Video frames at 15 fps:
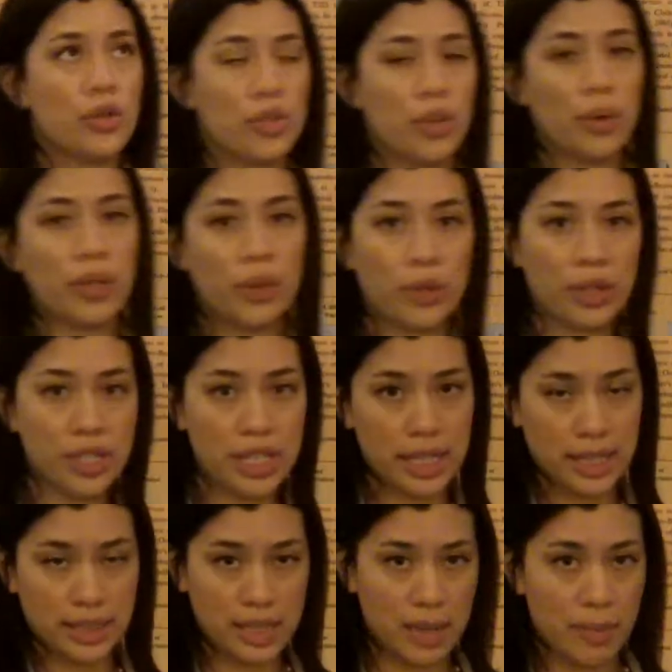So in order to
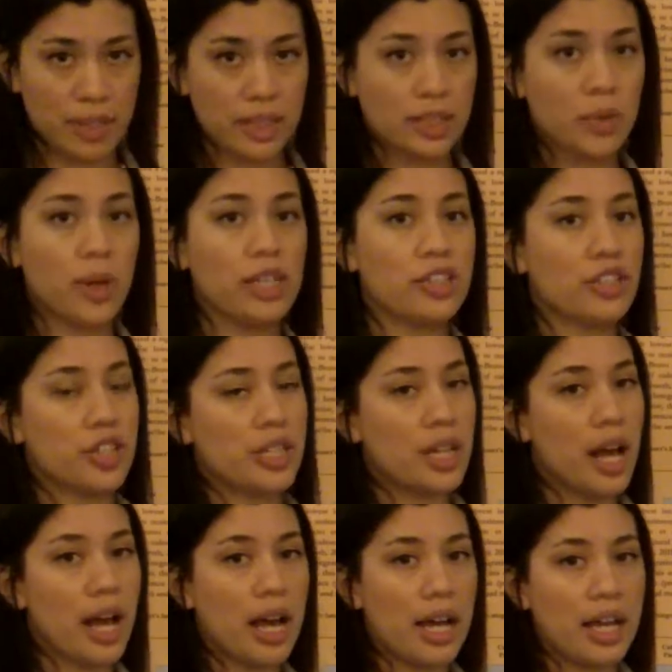examine this question,
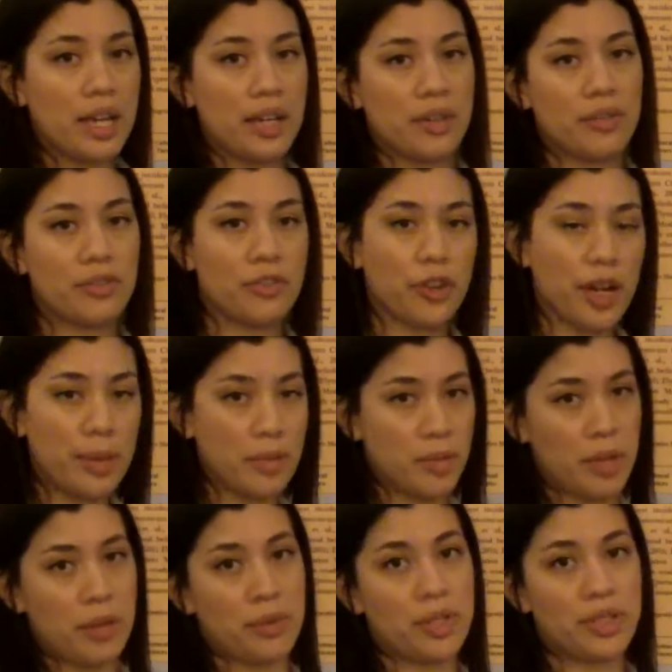I framed
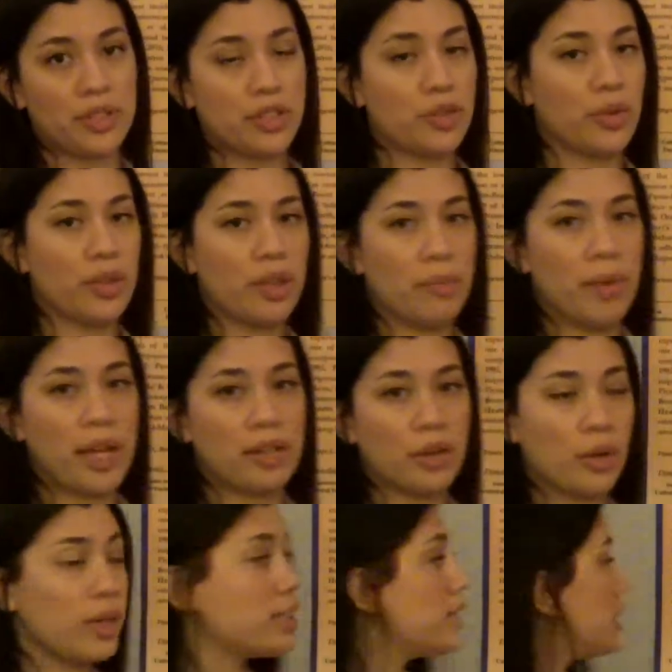my research within
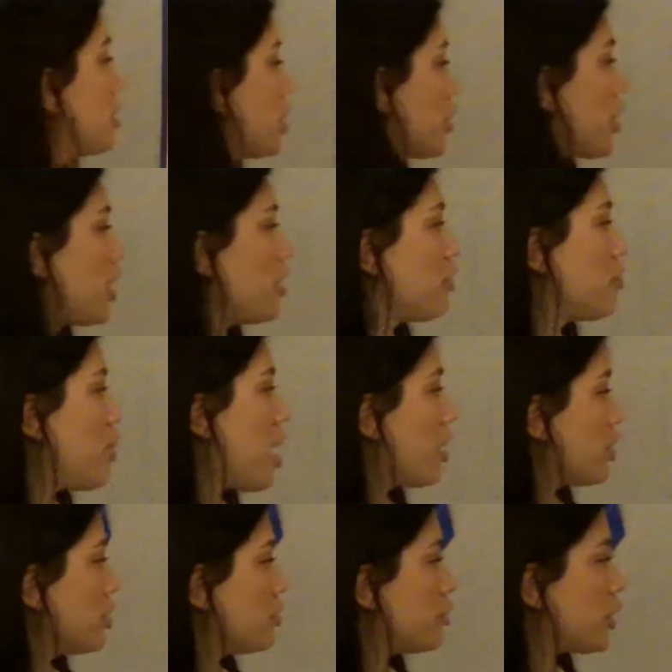Betancourt's integrative
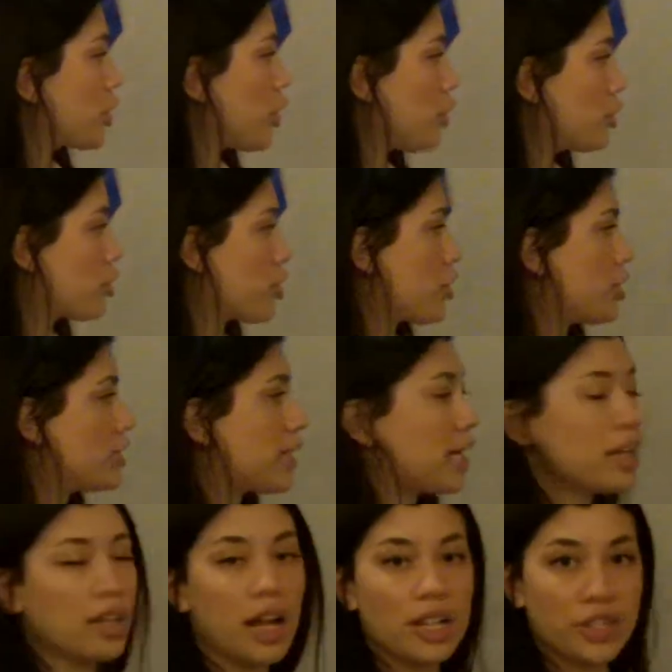model for culture,
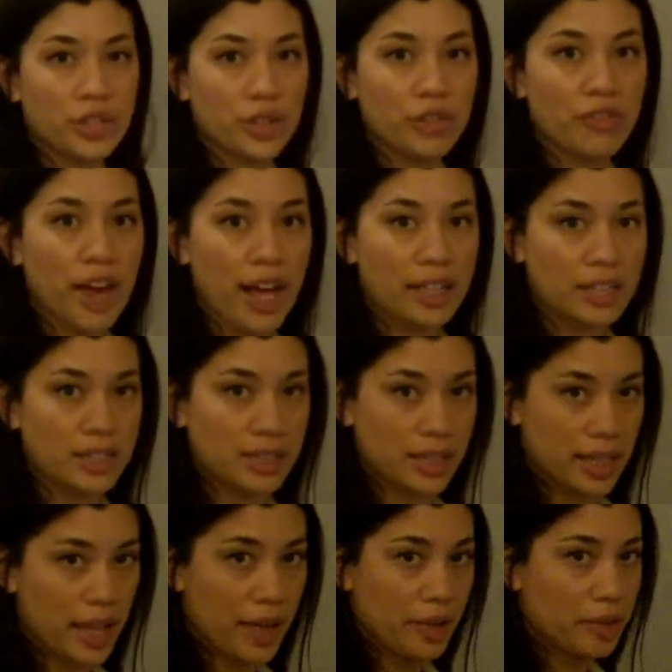psychological factors,
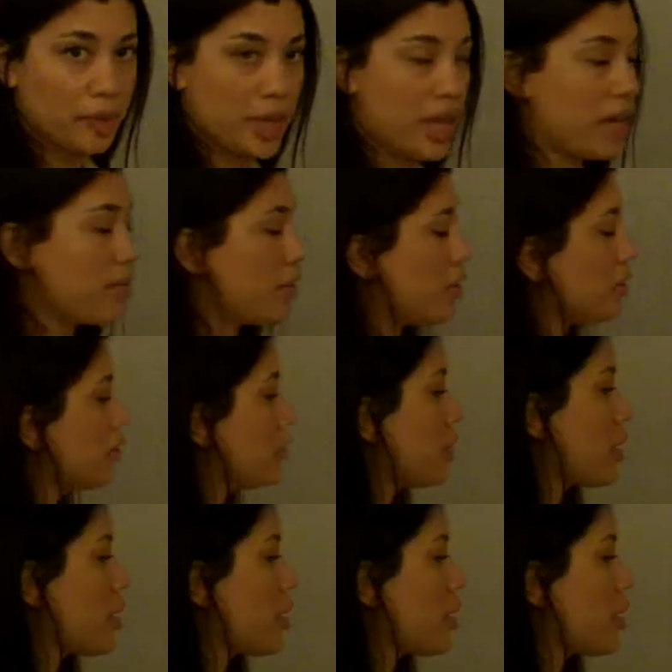and health behavior.